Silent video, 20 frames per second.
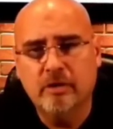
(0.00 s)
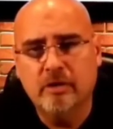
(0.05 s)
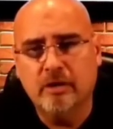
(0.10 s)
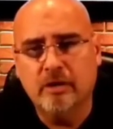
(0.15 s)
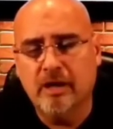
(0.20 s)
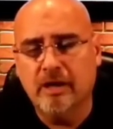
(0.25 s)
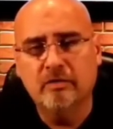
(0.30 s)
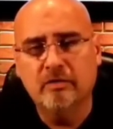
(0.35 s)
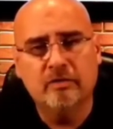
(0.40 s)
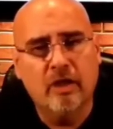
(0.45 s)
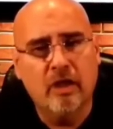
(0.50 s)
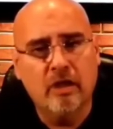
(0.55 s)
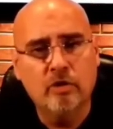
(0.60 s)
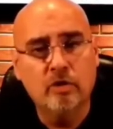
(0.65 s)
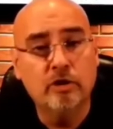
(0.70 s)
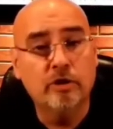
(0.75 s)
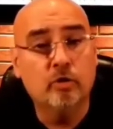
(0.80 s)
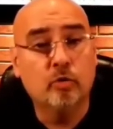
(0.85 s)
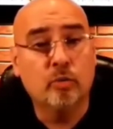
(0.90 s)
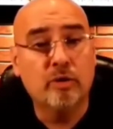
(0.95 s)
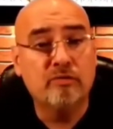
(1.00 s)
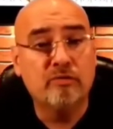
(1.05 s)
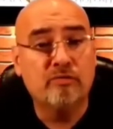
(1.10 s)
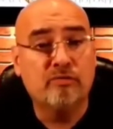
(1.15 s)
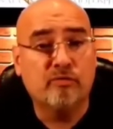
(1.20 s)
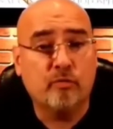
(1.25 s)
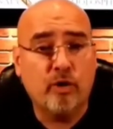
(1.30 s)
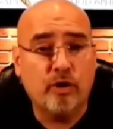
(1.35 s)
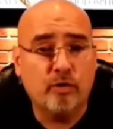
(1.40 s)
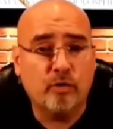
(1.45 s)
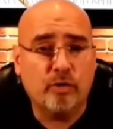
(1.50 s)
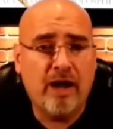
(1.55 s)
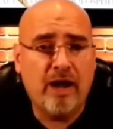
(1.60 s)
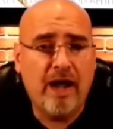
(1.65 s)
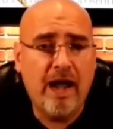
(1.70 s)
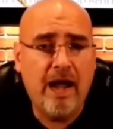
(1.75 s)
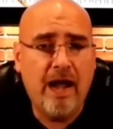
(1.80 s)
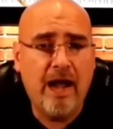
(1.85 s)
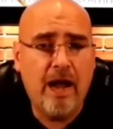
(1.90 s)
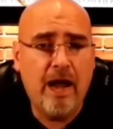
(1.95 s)
You need to read Frederick
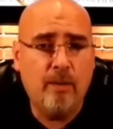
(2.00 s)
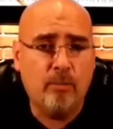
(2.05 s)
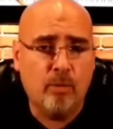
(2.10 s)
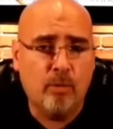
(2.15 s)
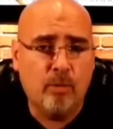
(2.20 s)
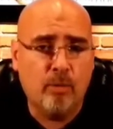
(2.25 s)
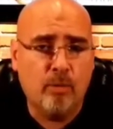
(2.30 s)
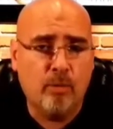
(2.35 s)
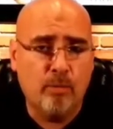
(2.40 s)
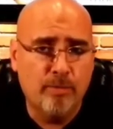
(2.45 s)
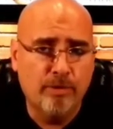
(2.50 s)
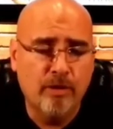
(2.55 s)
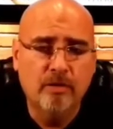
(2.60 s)
Haberman.